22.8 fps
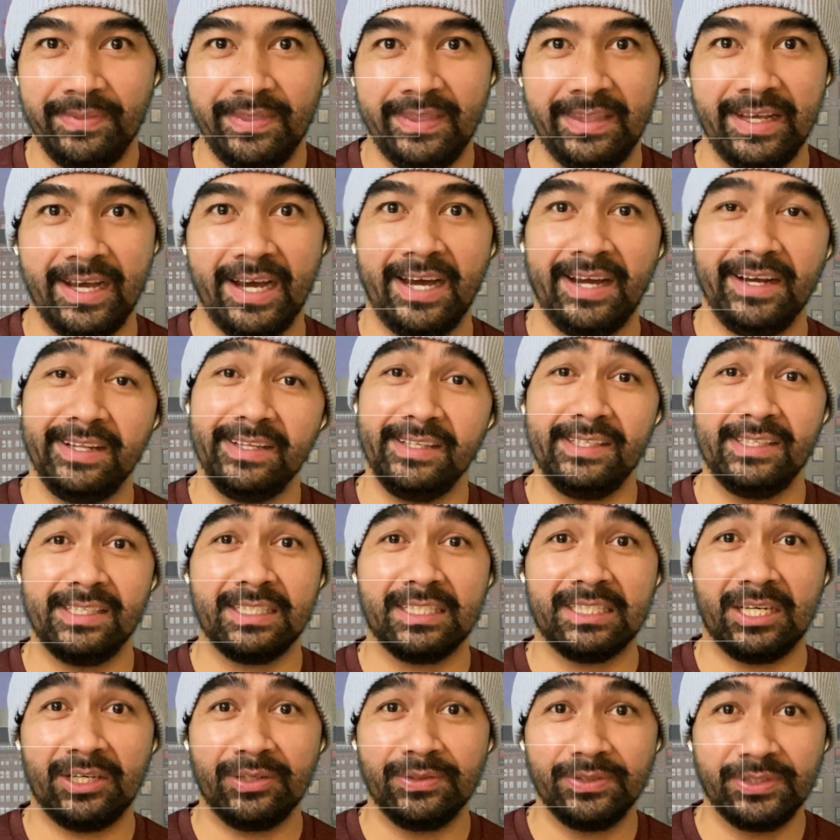That is
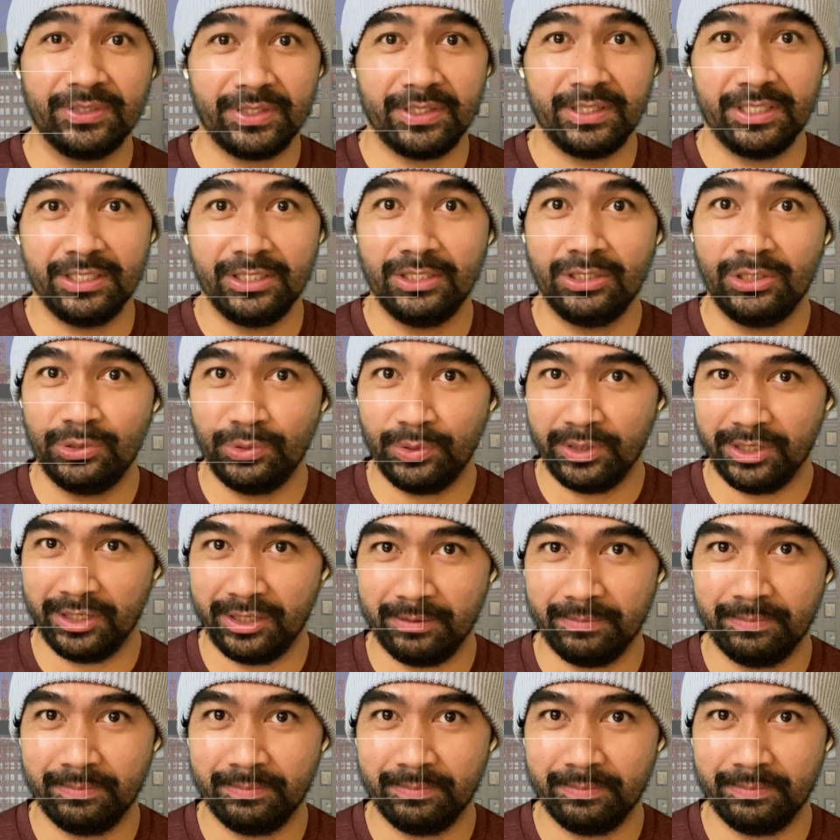counterintuitive.